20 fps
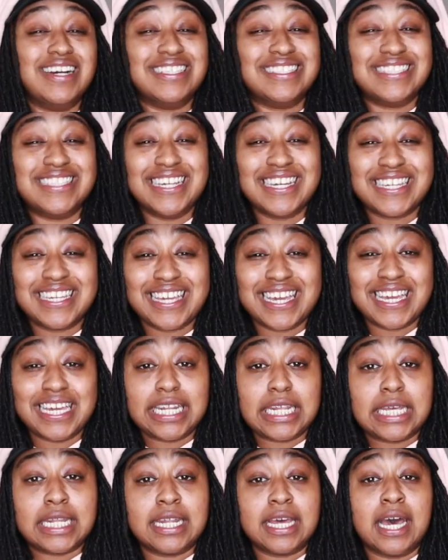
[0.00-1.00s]
A
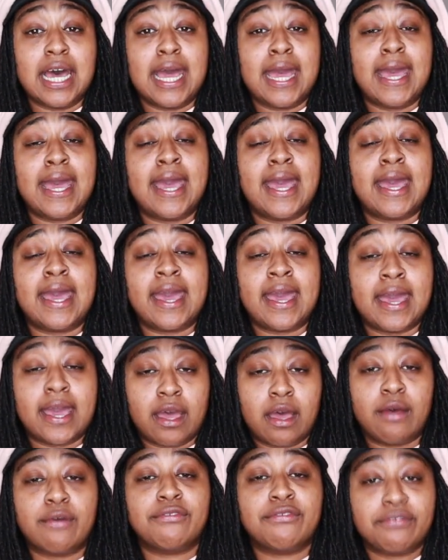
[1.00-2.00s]
decade and a
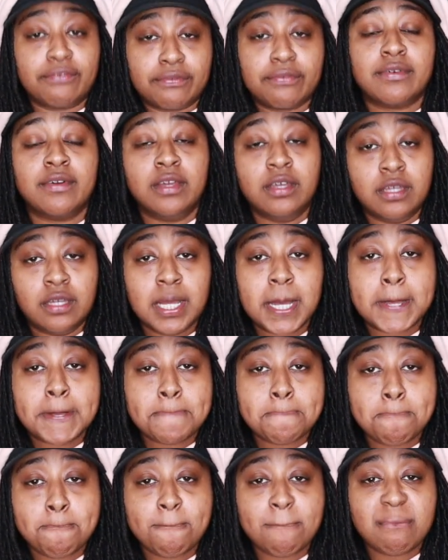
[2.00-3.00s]
half.
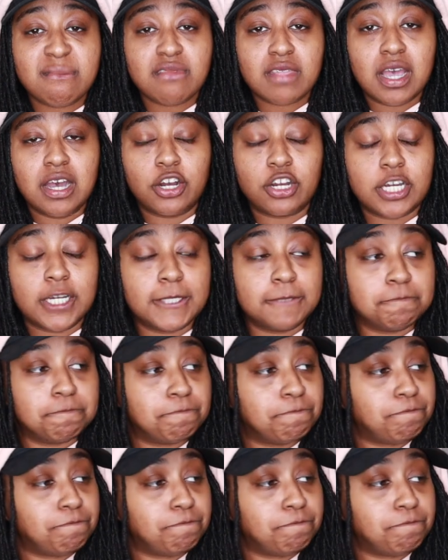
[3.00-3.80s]
Okay?